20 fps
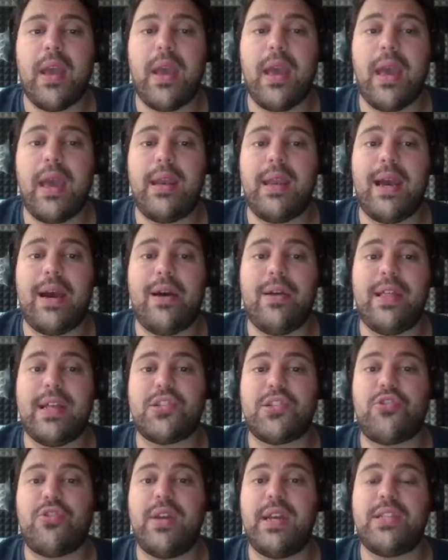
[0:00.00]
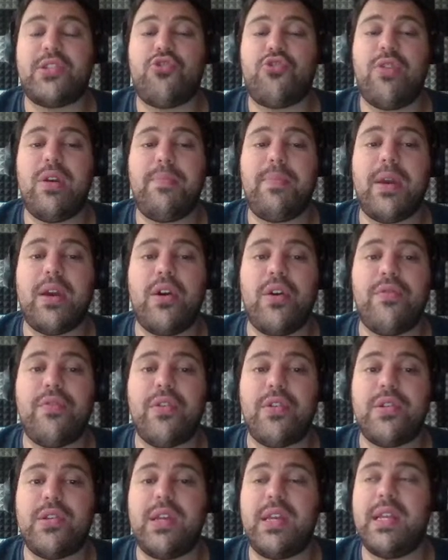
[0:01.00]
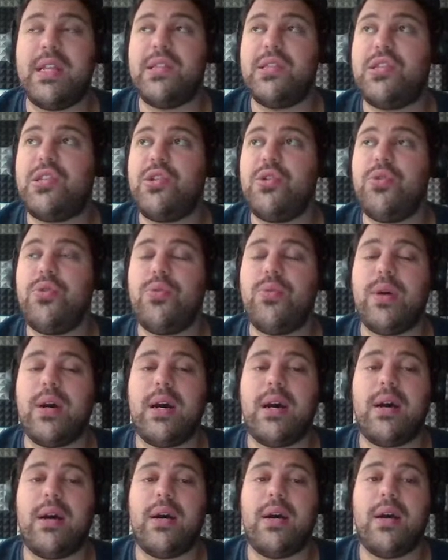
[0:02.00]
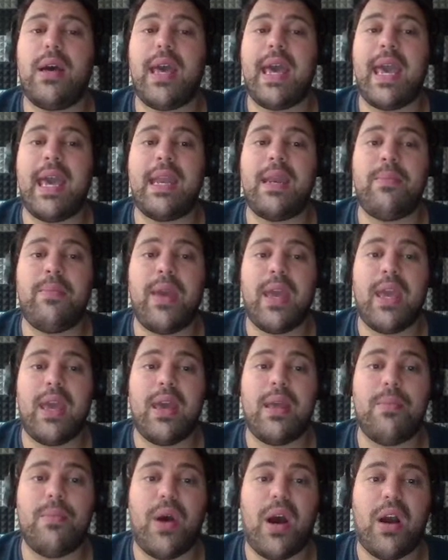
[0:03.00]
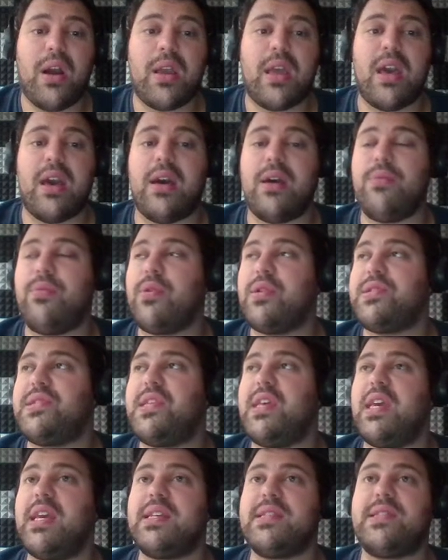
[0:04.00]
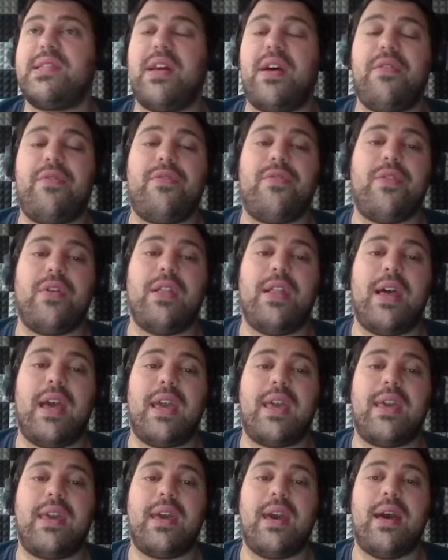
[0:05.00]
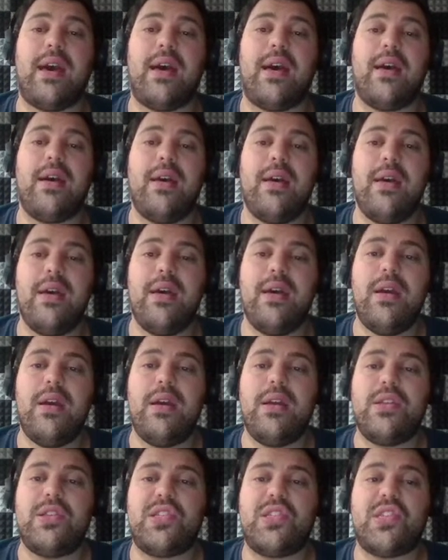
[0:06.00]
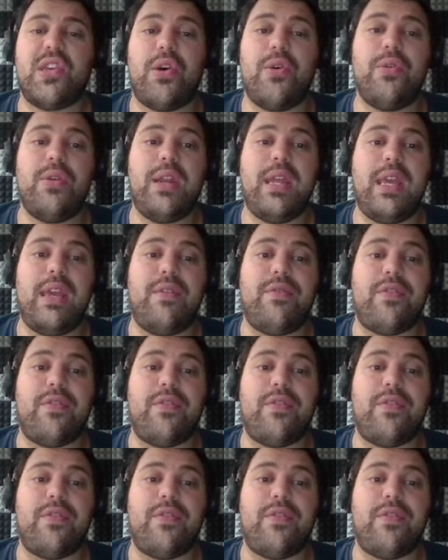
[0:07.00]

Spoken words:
and now it's creeping over into anime and manga. We're seeing stuff where like Sony,